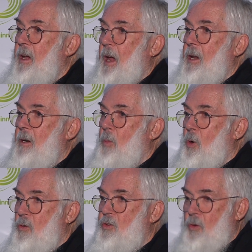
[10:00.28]
and a
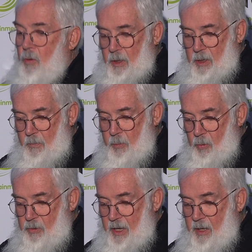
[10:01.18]
more truly
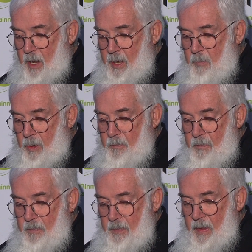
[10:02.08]
liberal Dick Hamer,
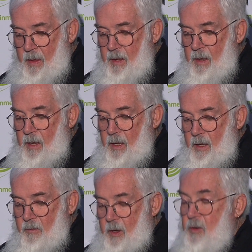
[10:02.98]

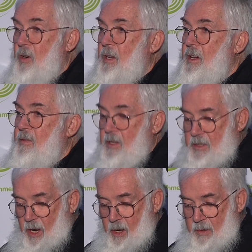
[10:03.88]
Federally,
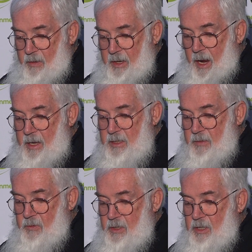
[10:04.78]
the days
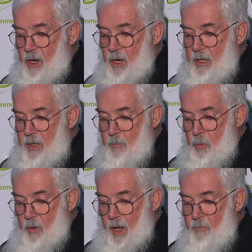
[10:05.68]
of the tired
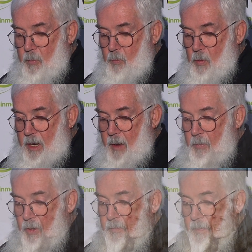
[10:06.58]
Liberal government were numbered,